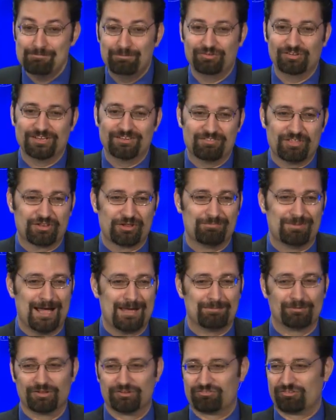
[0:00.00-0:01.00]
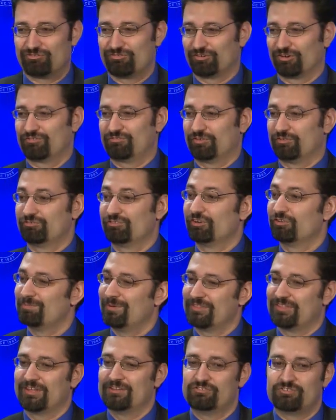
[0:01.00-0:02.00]
believe that the Bible is a source for truth,
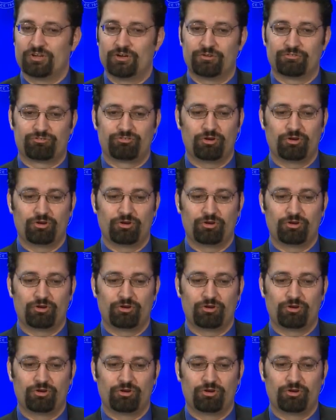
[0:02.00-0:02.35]
but they don't.